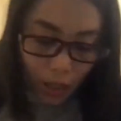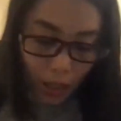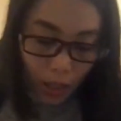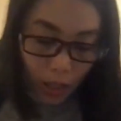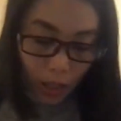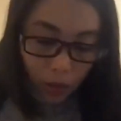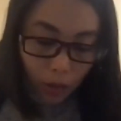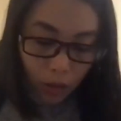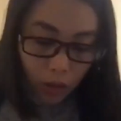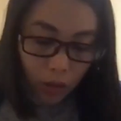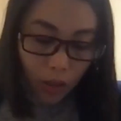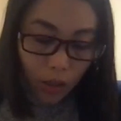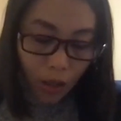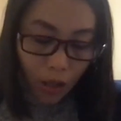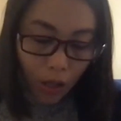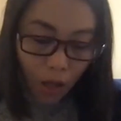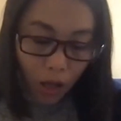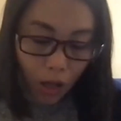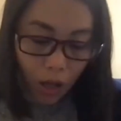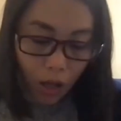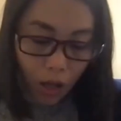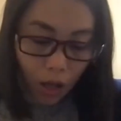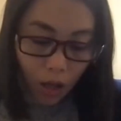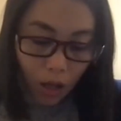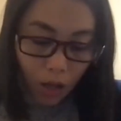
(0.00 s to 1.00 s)
And
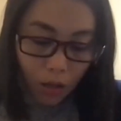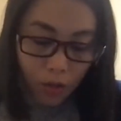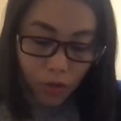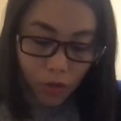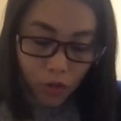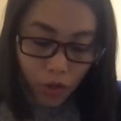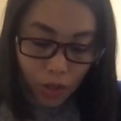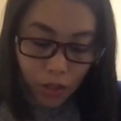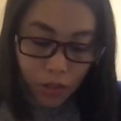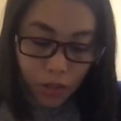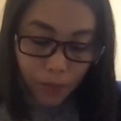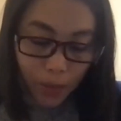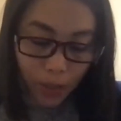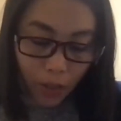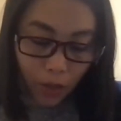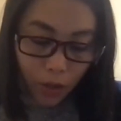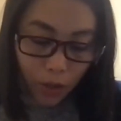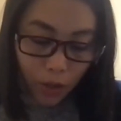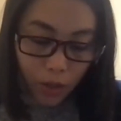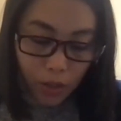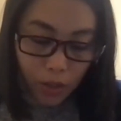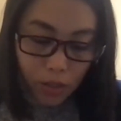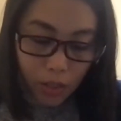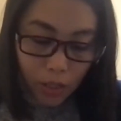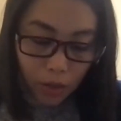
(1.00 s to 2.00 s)
just
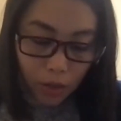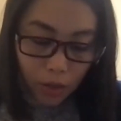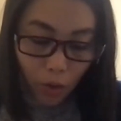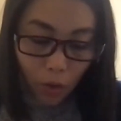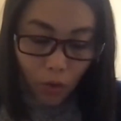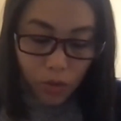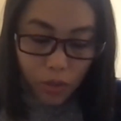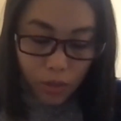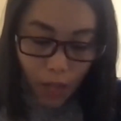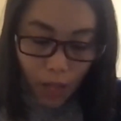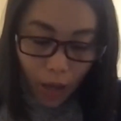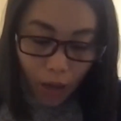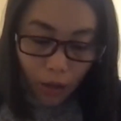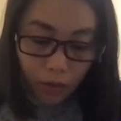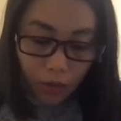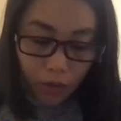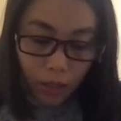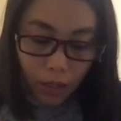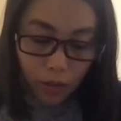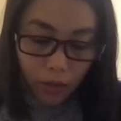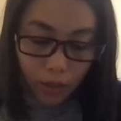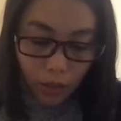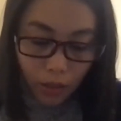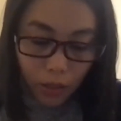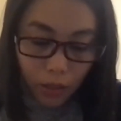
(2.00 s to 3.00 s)
because it goes down
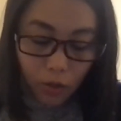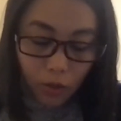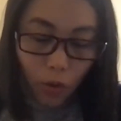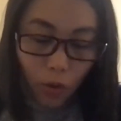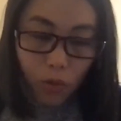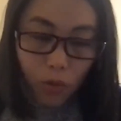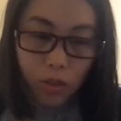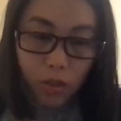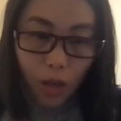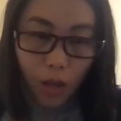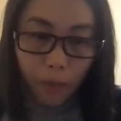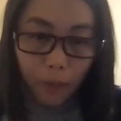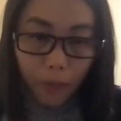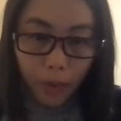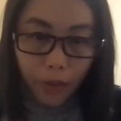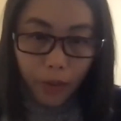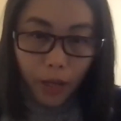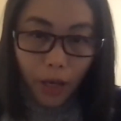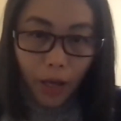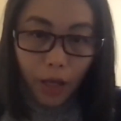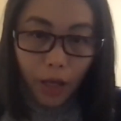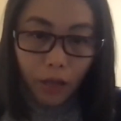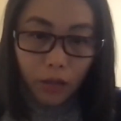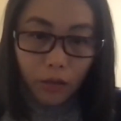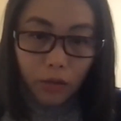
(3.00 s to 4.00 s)
and then it goes up
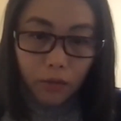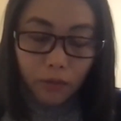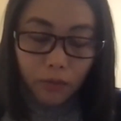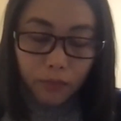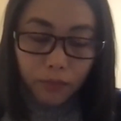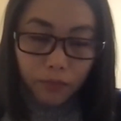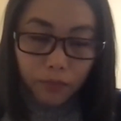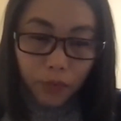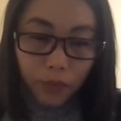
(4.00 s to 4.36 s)
again,